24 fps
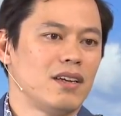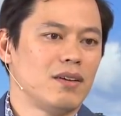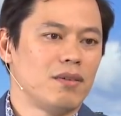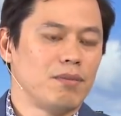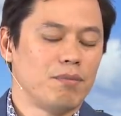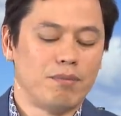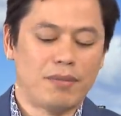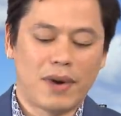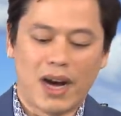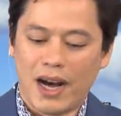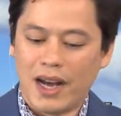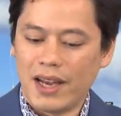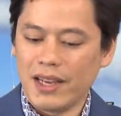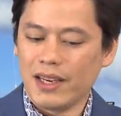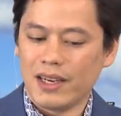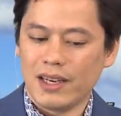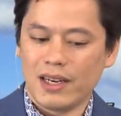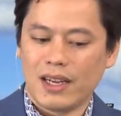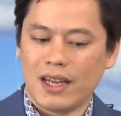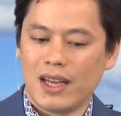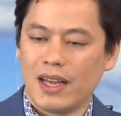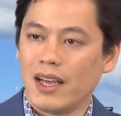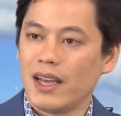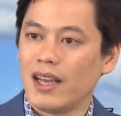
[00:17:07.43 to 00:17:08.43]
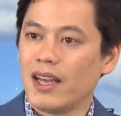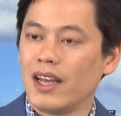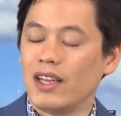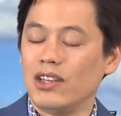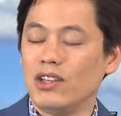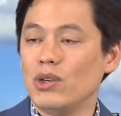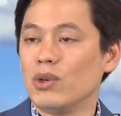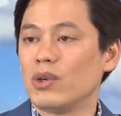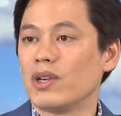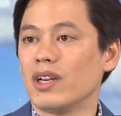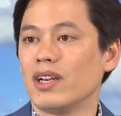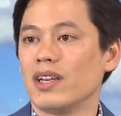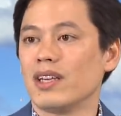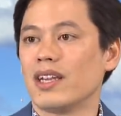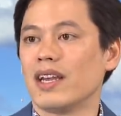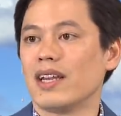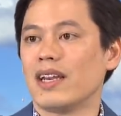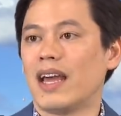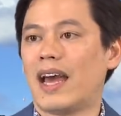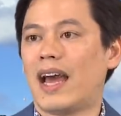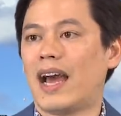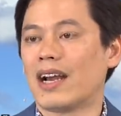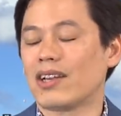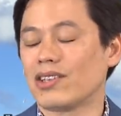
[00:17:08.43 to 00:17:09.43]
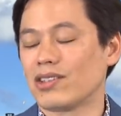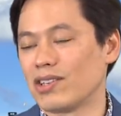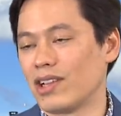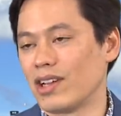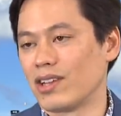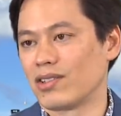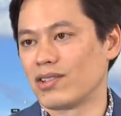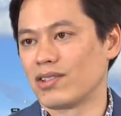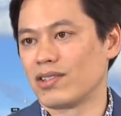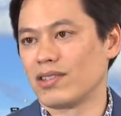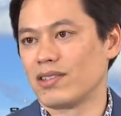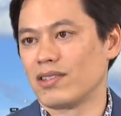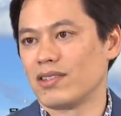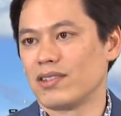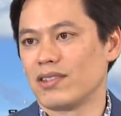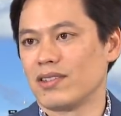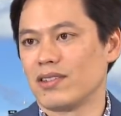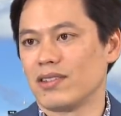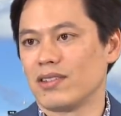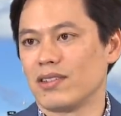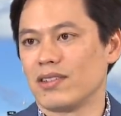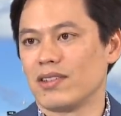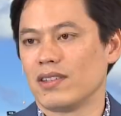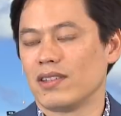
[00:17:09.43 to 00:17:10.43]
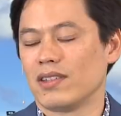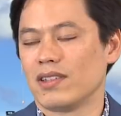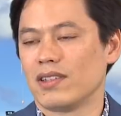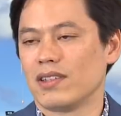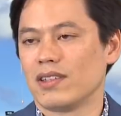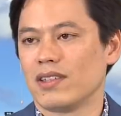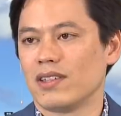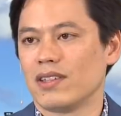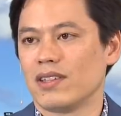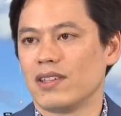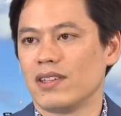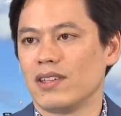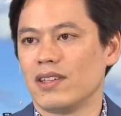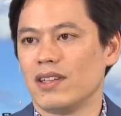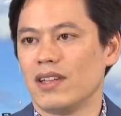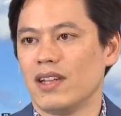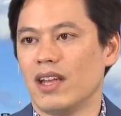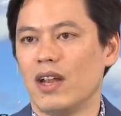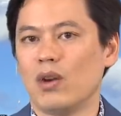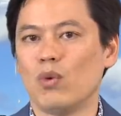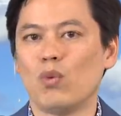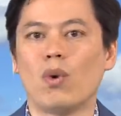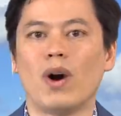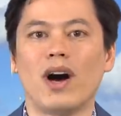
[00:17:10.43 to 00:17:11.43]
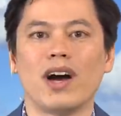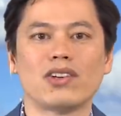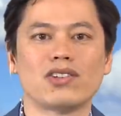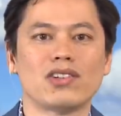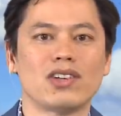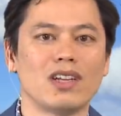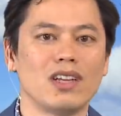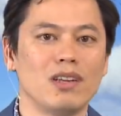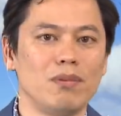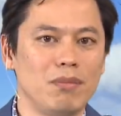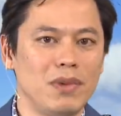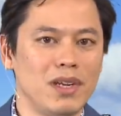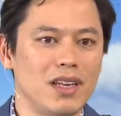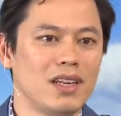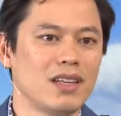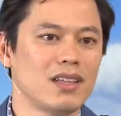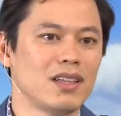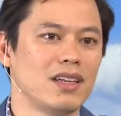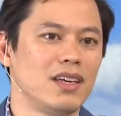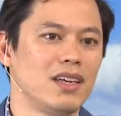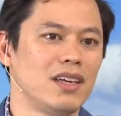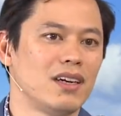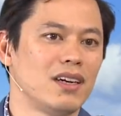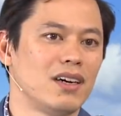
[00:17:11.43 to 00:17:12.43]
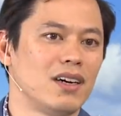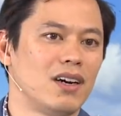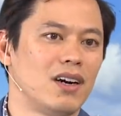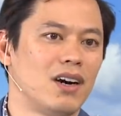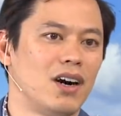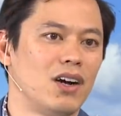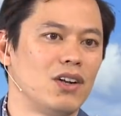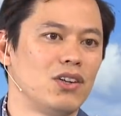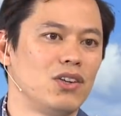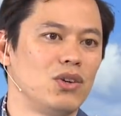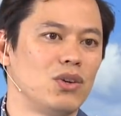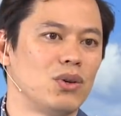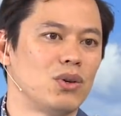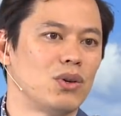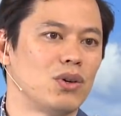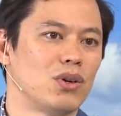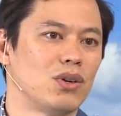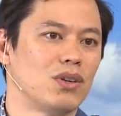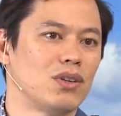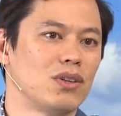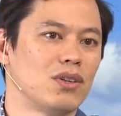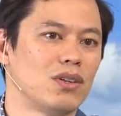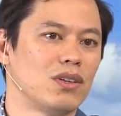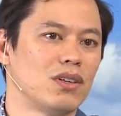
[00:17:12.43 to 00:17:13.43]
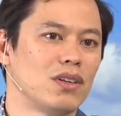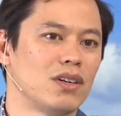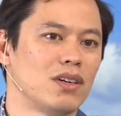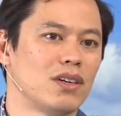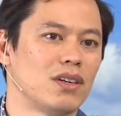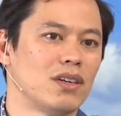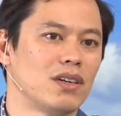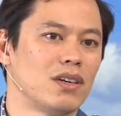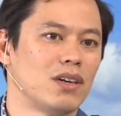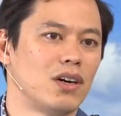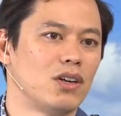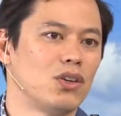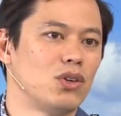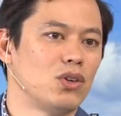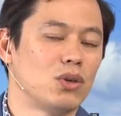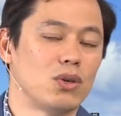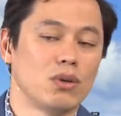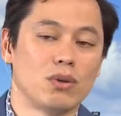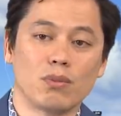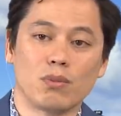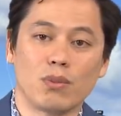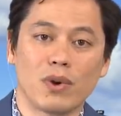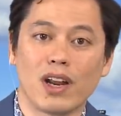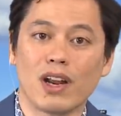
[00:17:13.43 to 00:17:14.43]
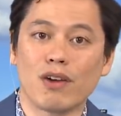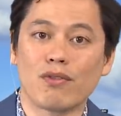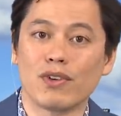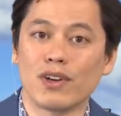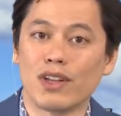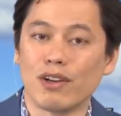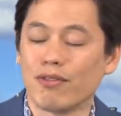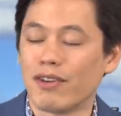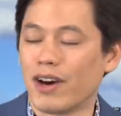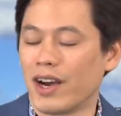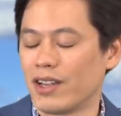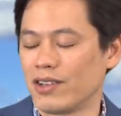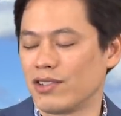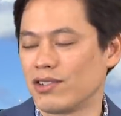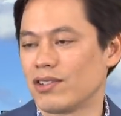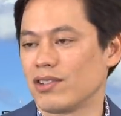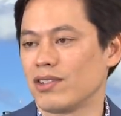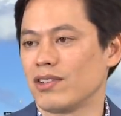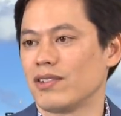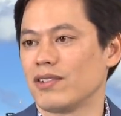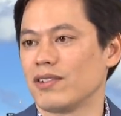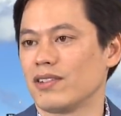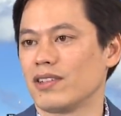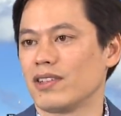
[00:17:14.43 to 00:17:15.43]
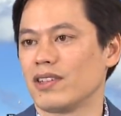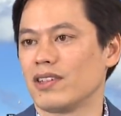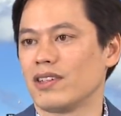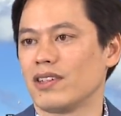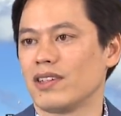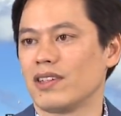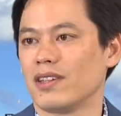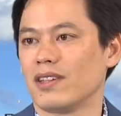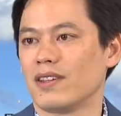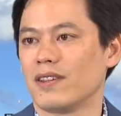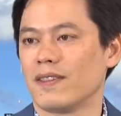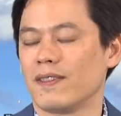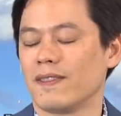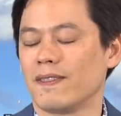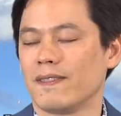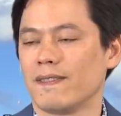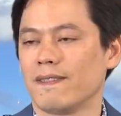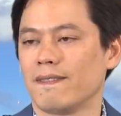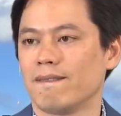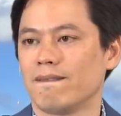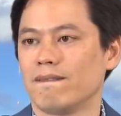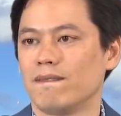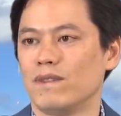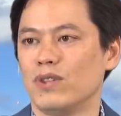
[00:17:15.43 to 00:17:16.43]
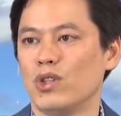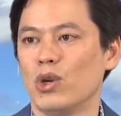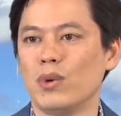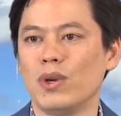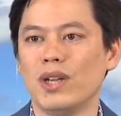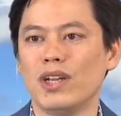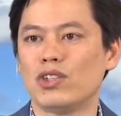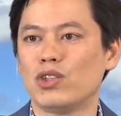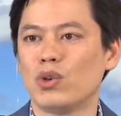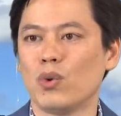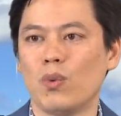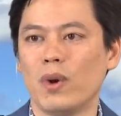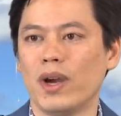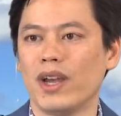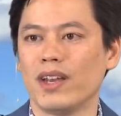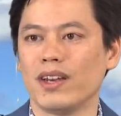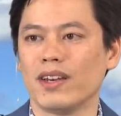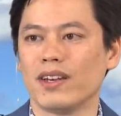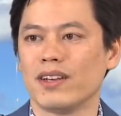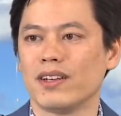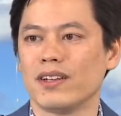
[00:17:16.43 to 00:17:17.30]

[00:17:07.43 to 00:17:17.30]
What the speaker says: buy it, and you can get access and watch it immediately on your whatever device. No need to wait.